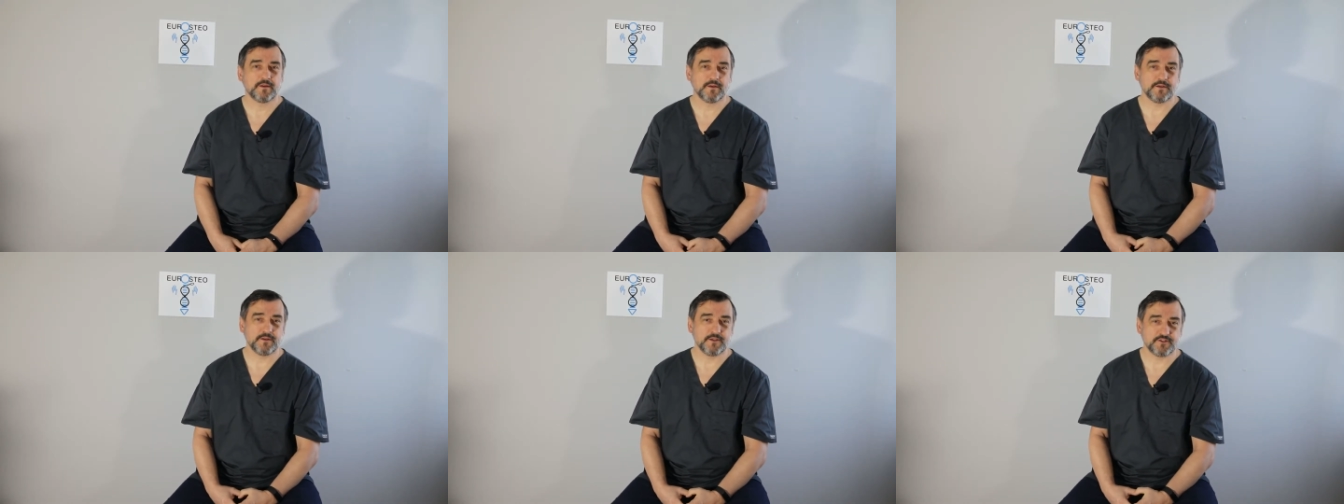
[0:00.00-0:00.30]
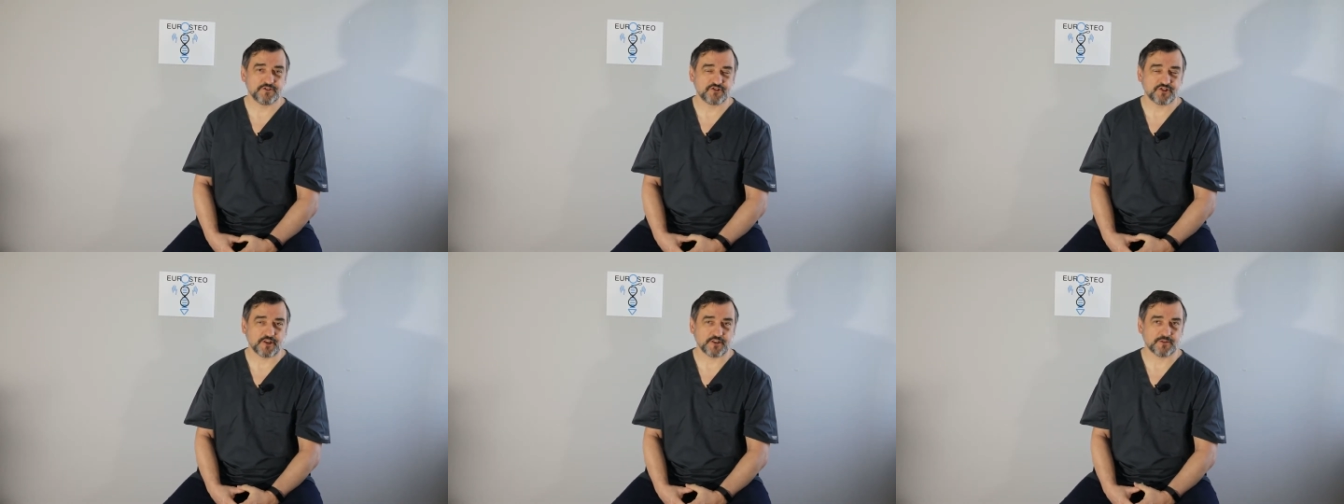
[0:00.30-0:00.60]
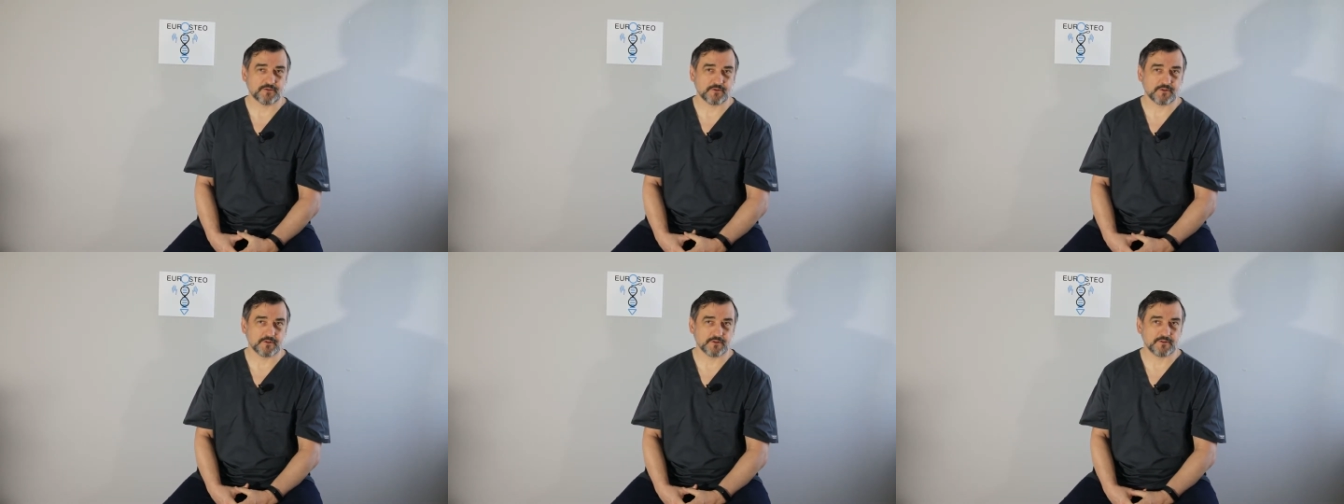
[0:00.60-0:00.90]
In
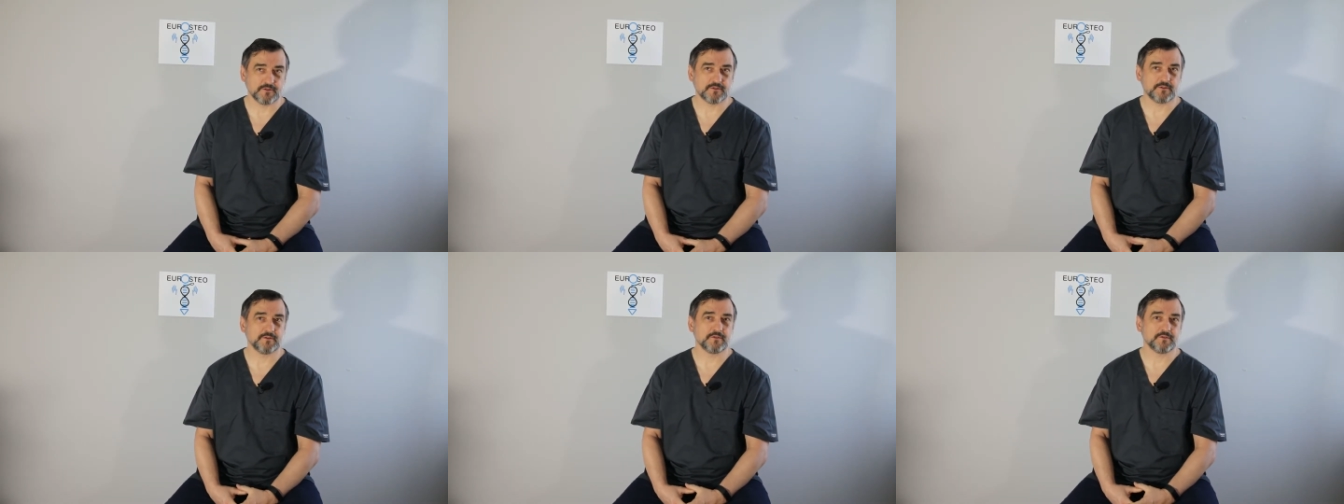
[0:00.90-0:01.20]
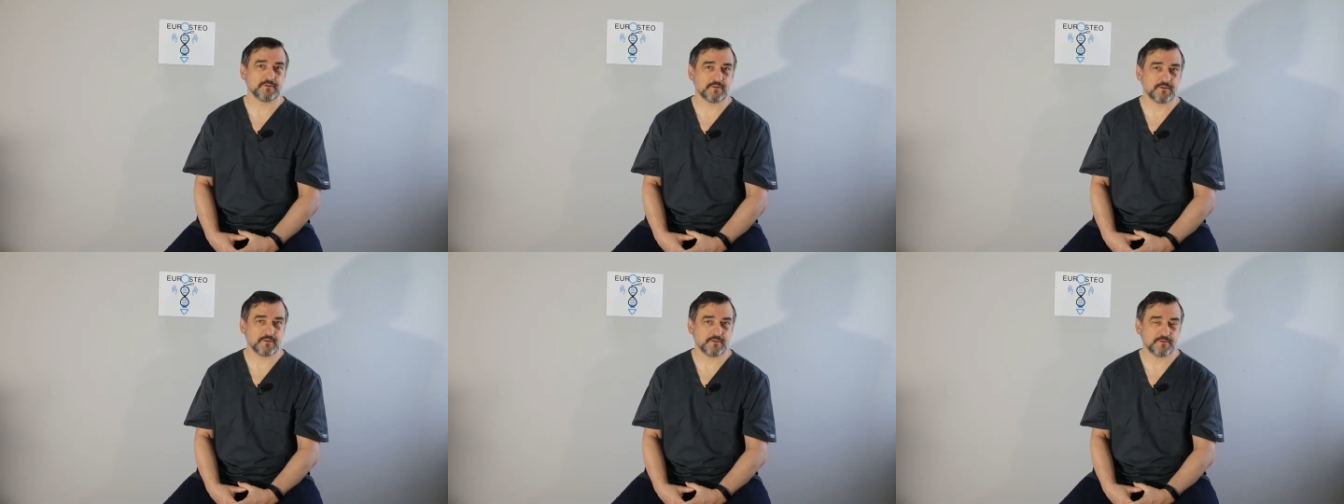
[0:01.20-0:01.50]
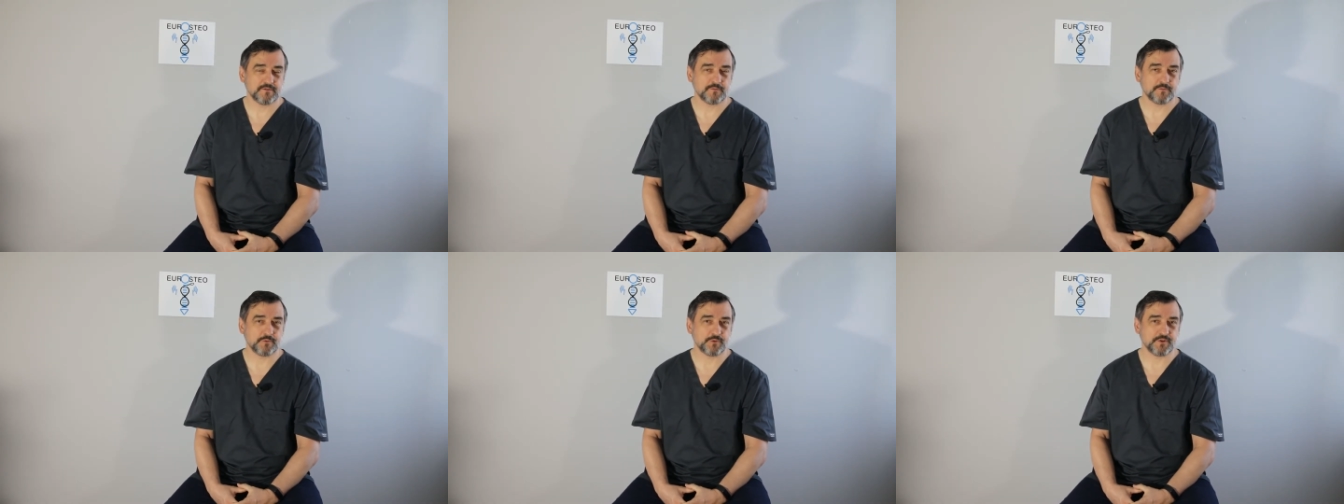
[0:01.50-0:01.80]
general,
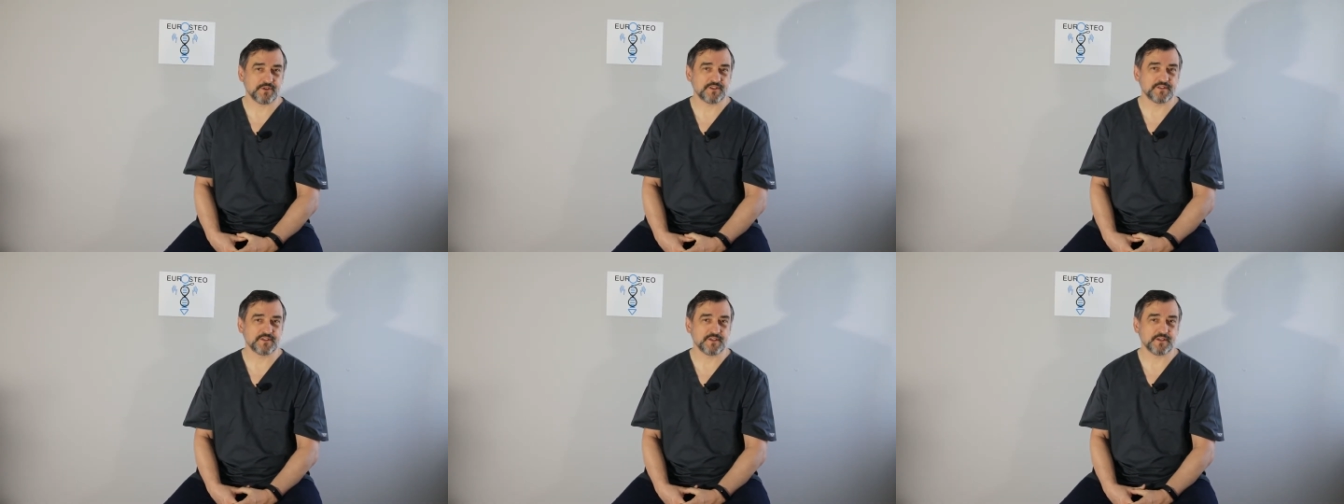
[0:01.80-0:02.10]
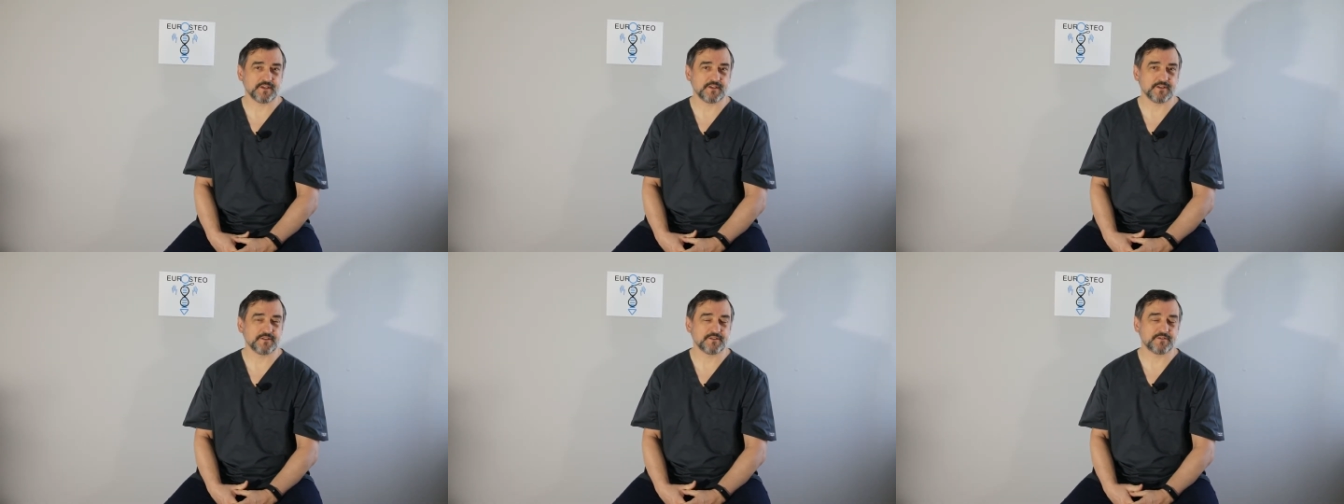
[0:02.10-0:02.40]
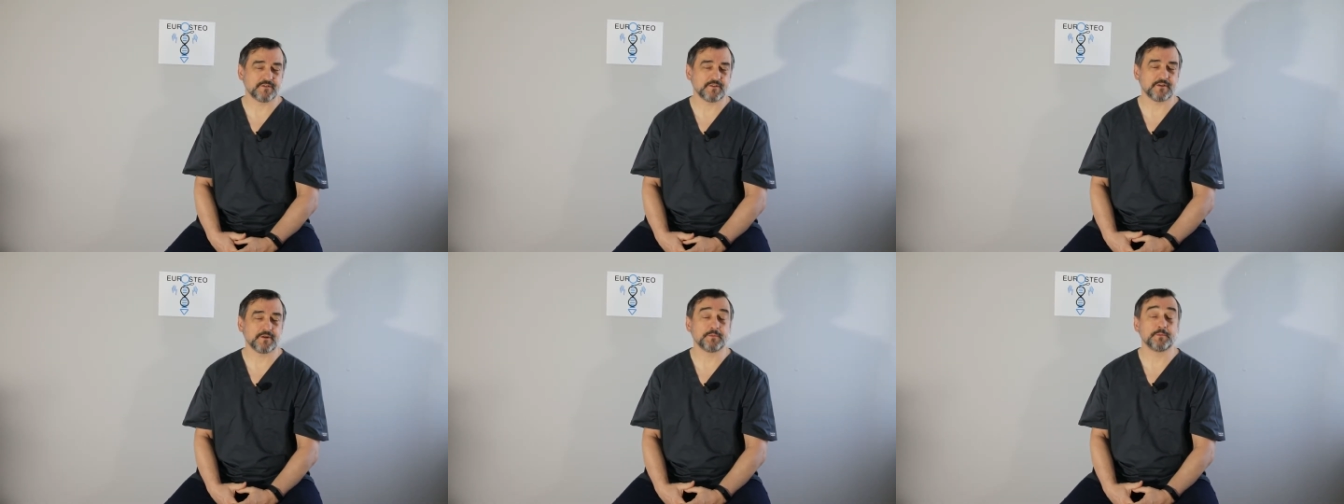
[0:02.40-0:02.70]
breathing
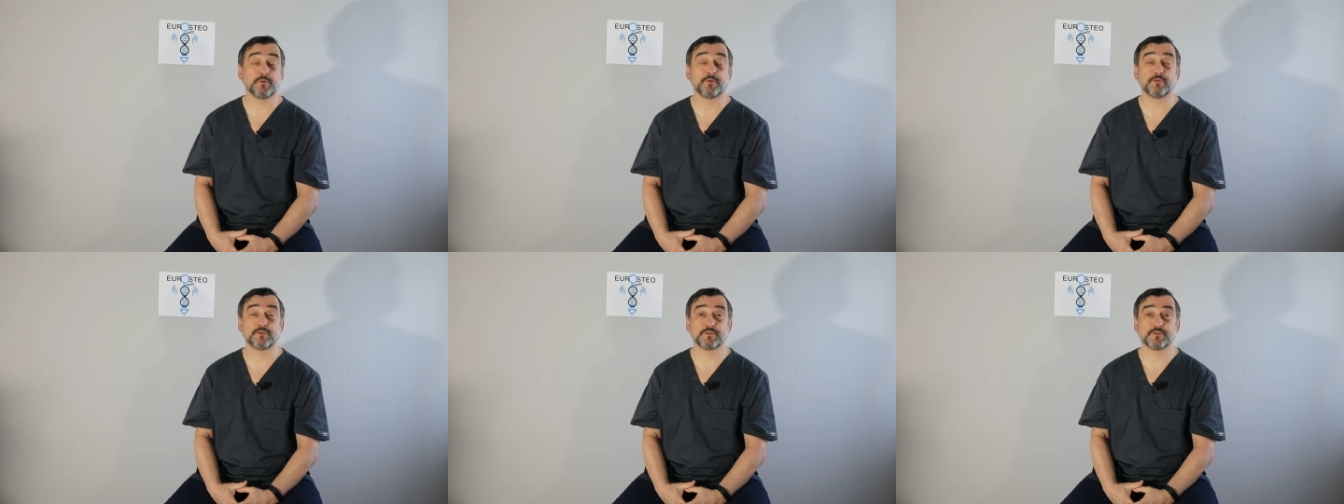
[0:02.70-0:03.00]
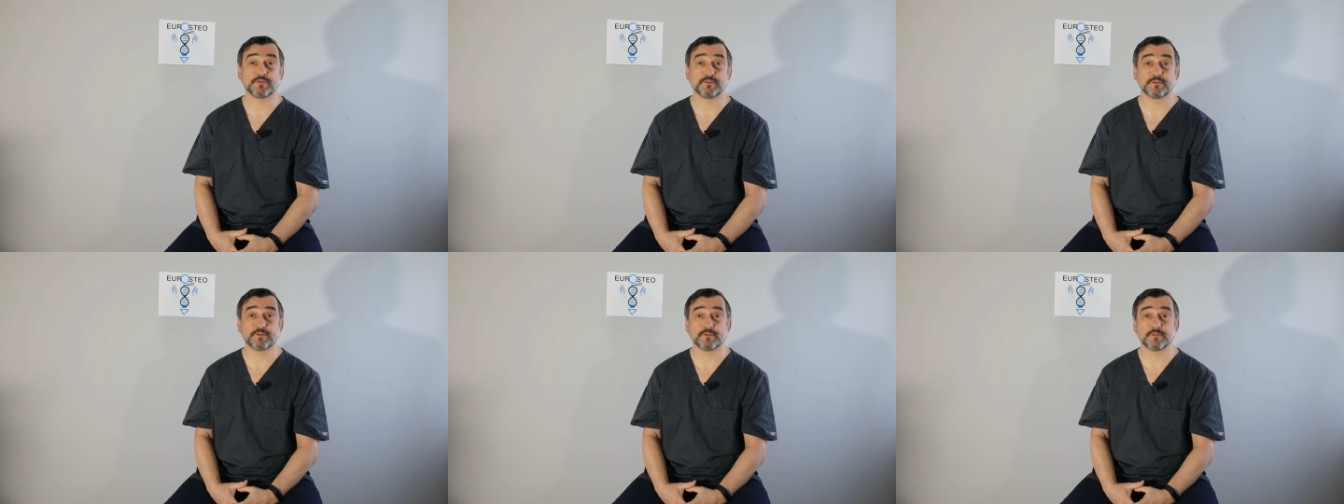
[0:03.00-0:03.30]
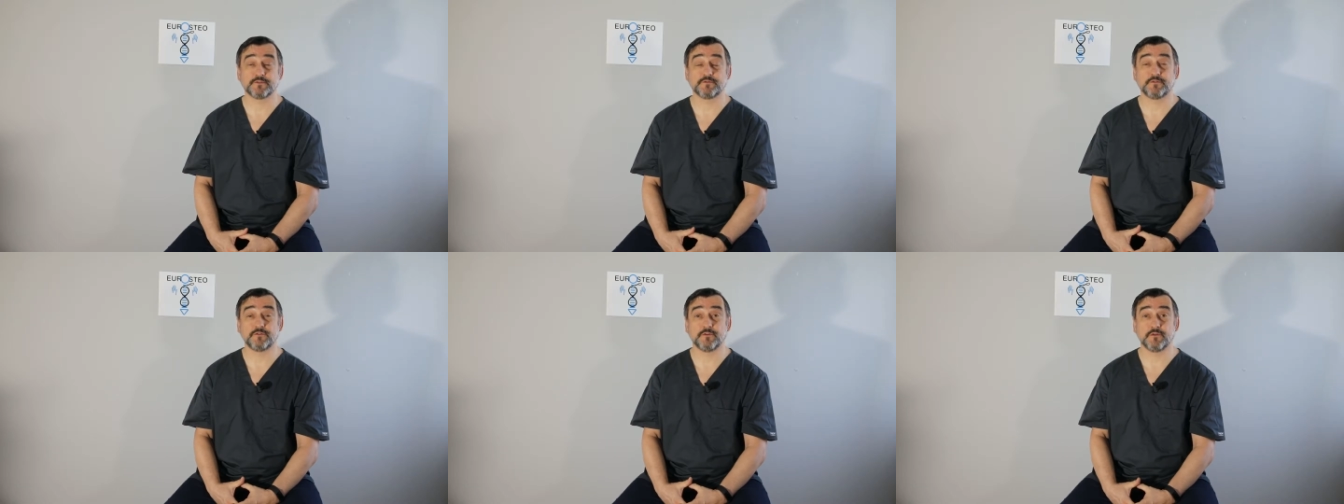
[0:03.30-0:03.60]
is very
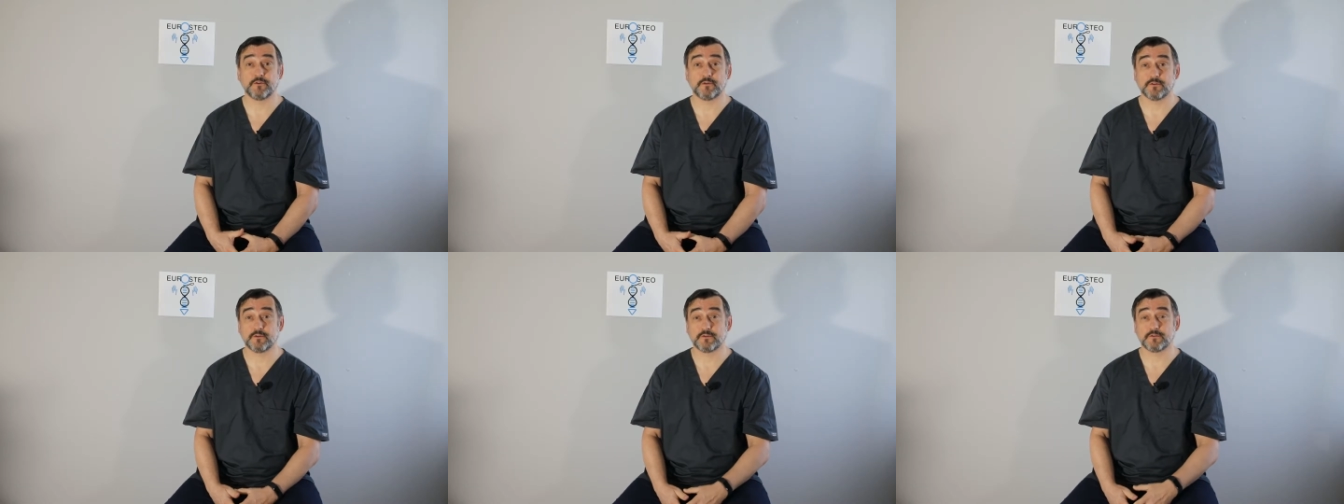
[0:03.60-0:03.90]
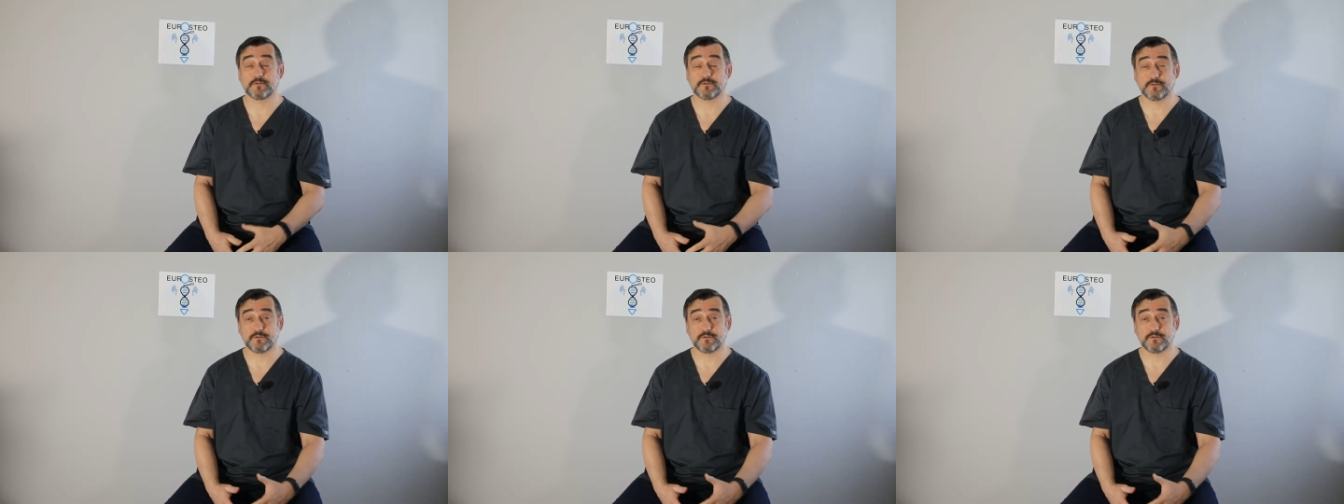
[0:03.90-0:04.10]
important for